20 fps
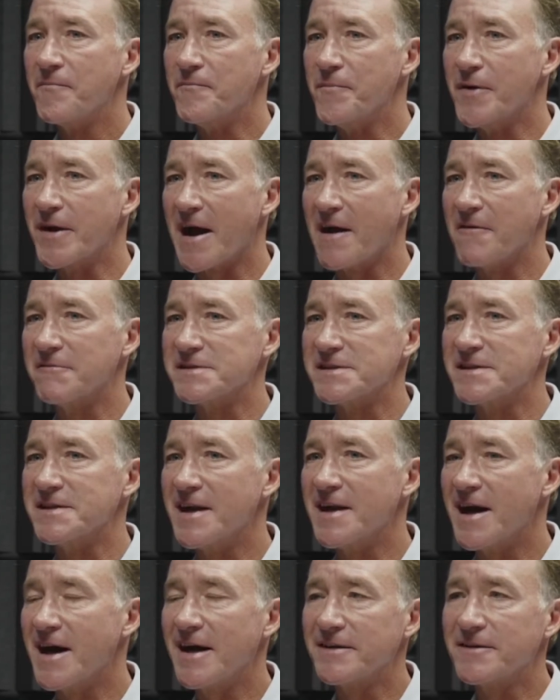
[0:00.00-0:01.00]
but I was
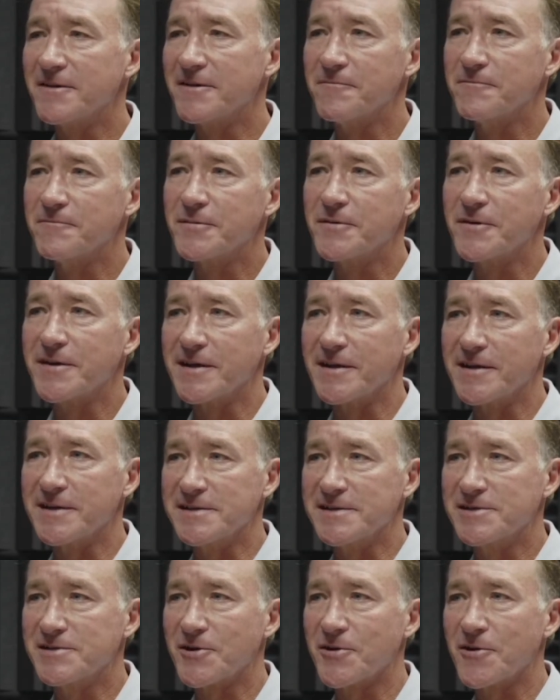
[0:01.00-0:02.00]
not completely
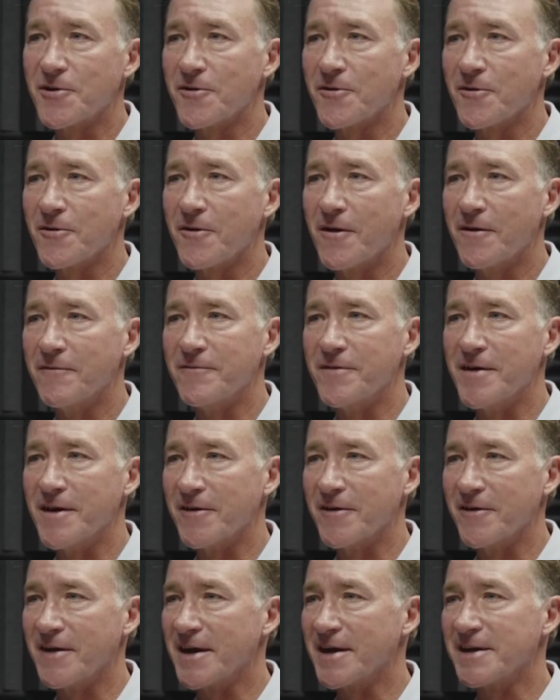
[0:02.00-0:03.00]
sure of
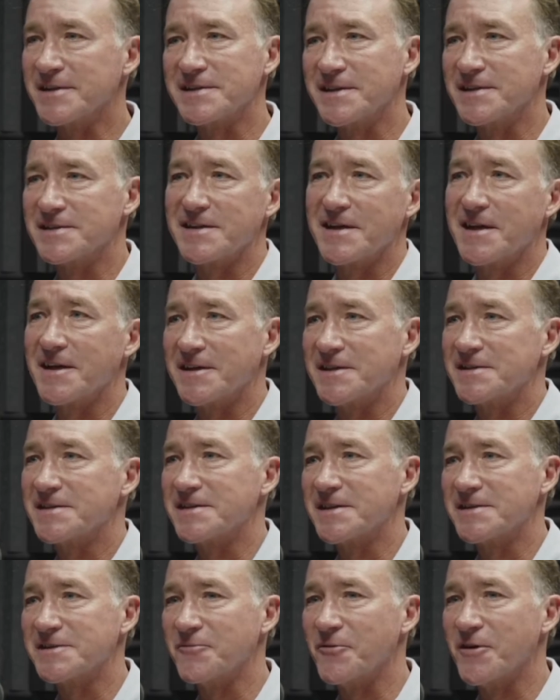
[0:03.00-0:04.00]
their innocence in any
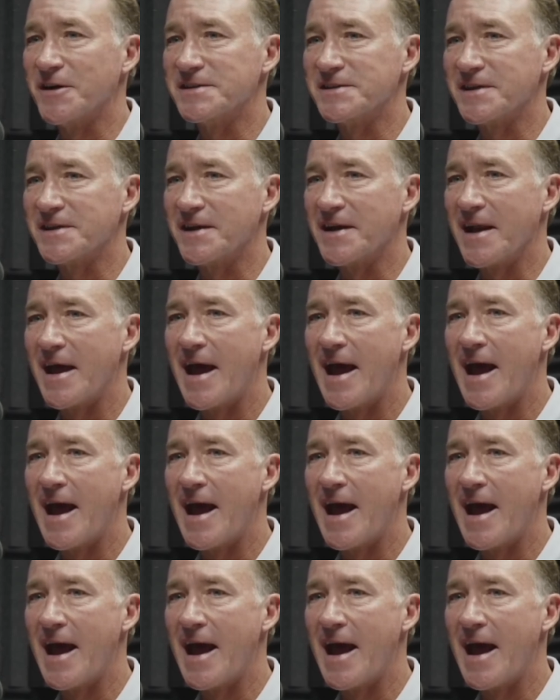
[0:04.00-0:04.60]
situation.